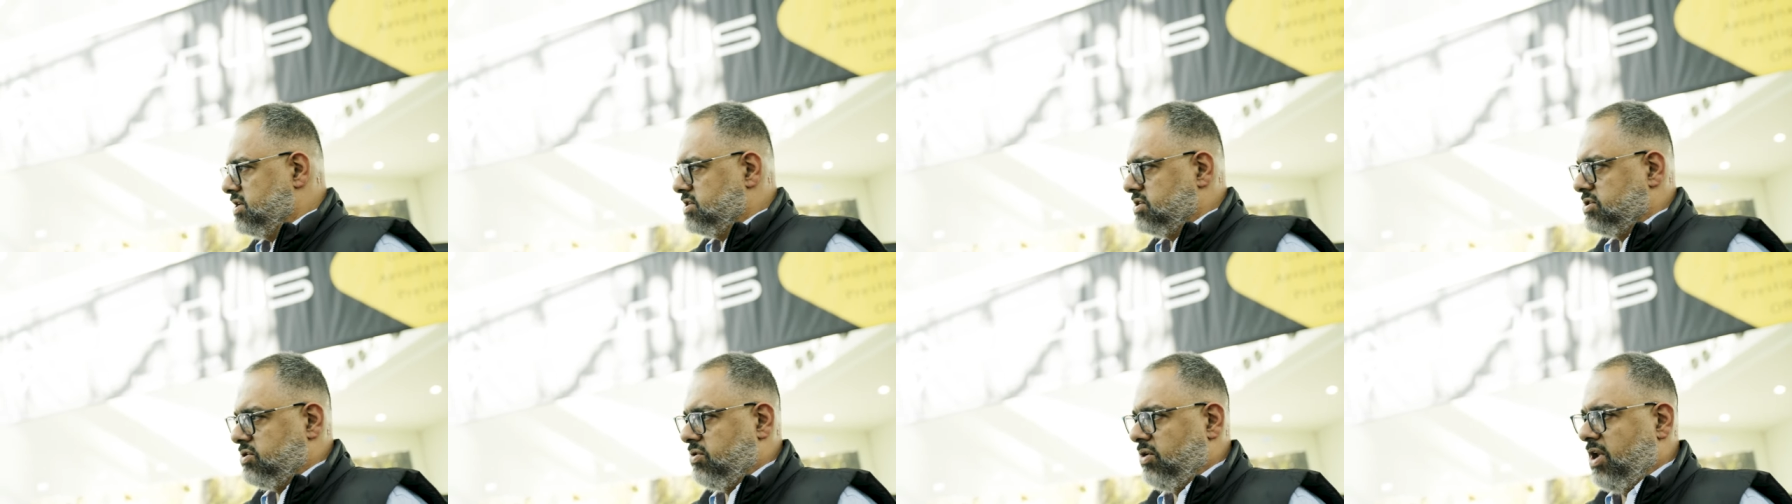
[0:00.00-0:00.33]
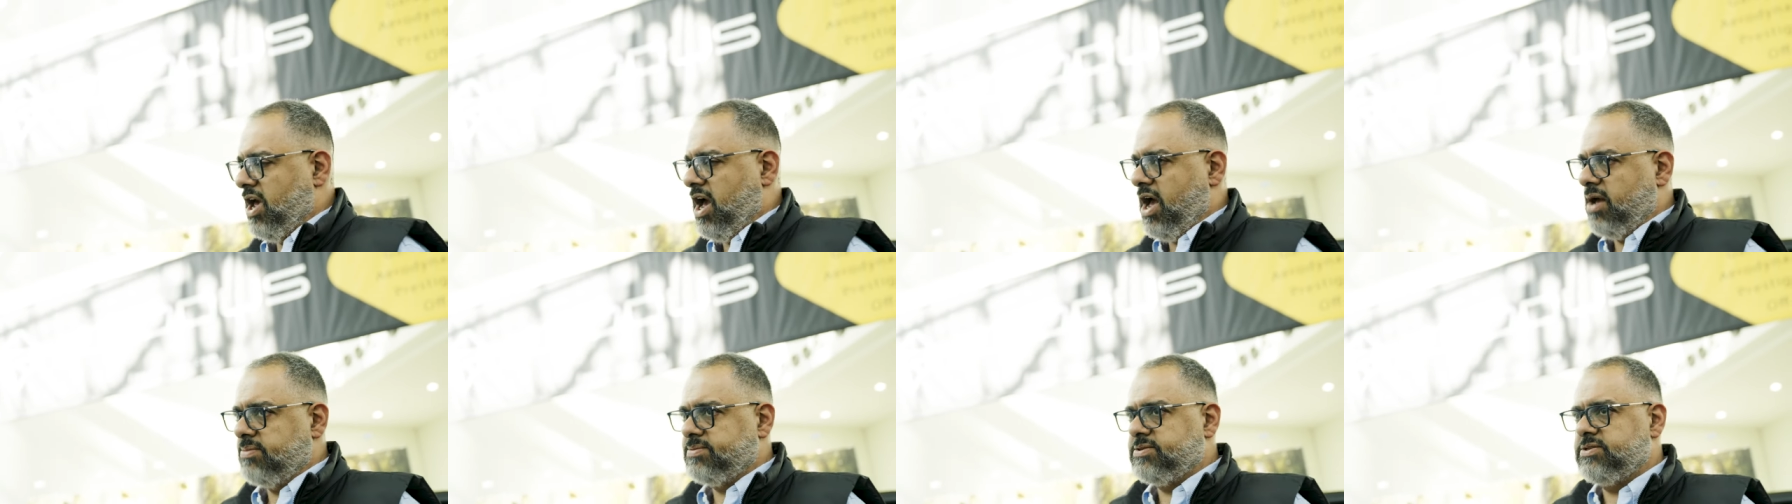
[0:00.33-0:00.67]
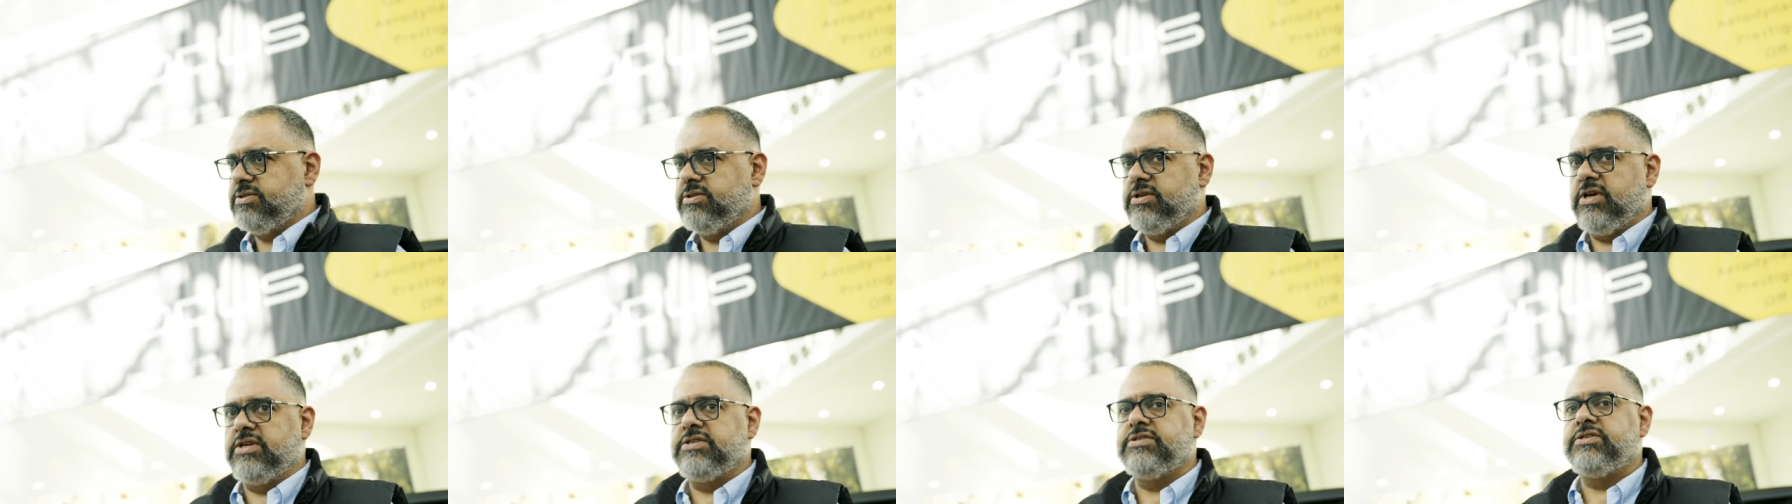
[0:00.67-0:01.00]
has collapsed
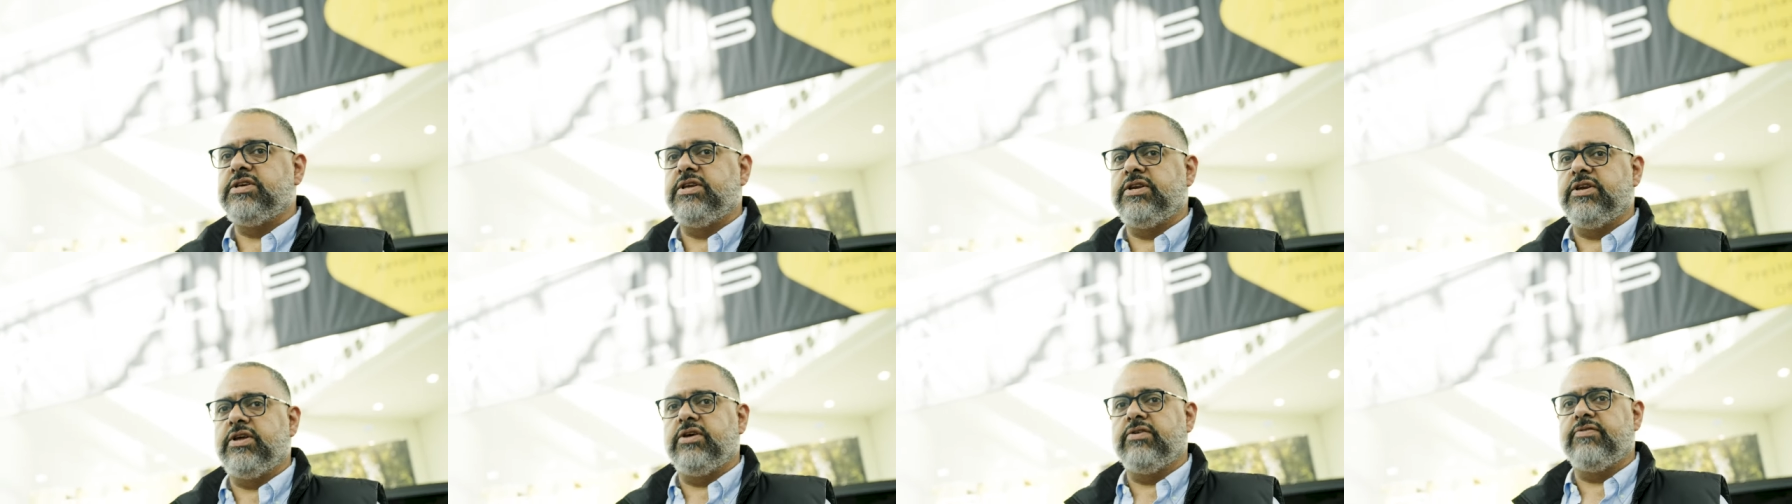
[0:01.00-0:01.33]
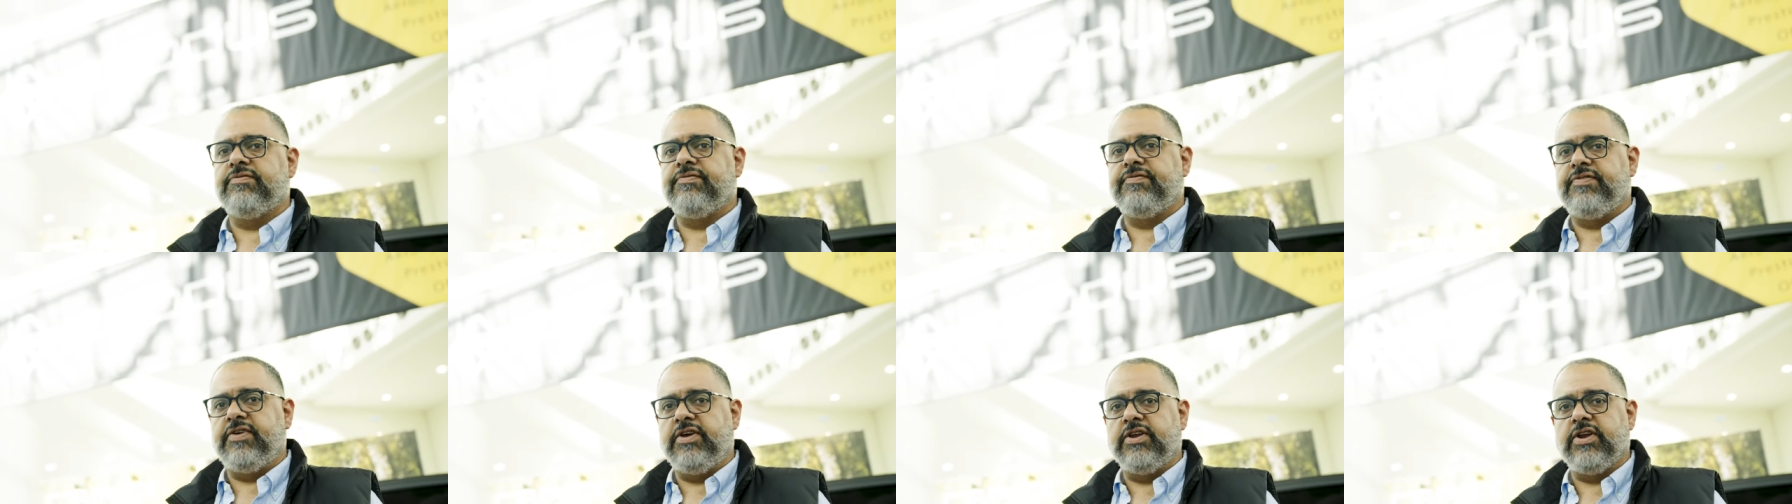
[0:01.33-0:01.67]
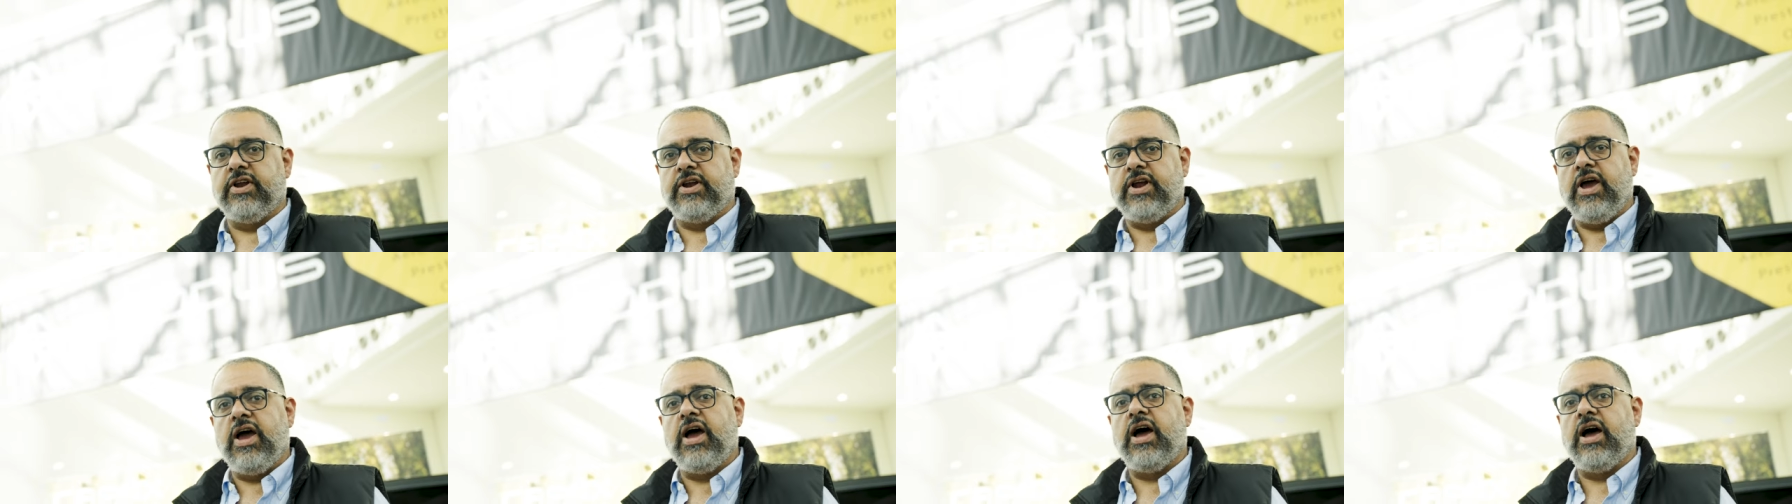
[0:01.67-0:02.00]
19 uh, feet
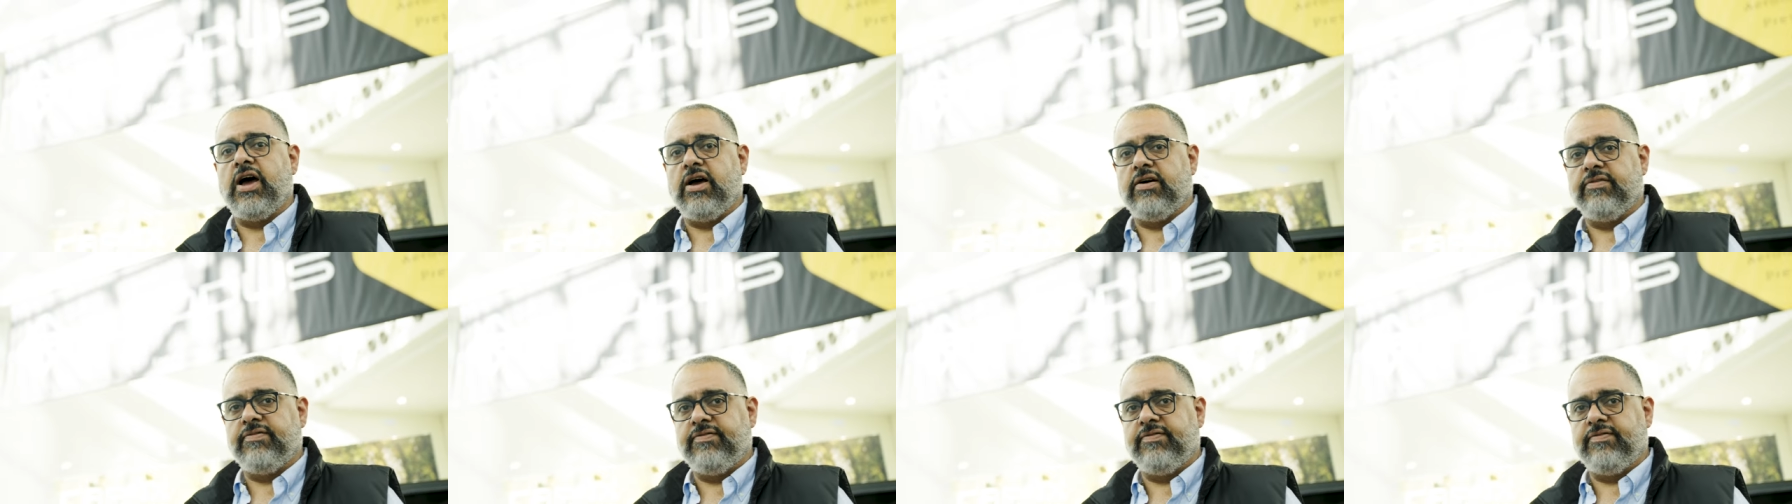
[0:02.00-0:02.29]
and a half.